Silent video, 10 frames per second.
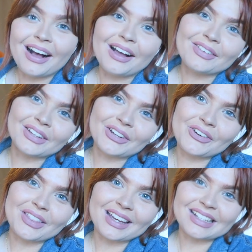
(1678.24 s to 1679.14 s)
I'm gonna
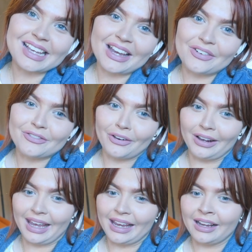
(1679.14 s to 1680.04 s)
call that a day on
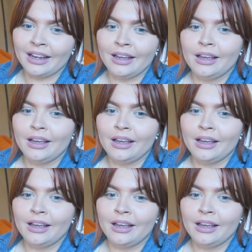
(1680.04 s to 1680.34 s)
vlogging.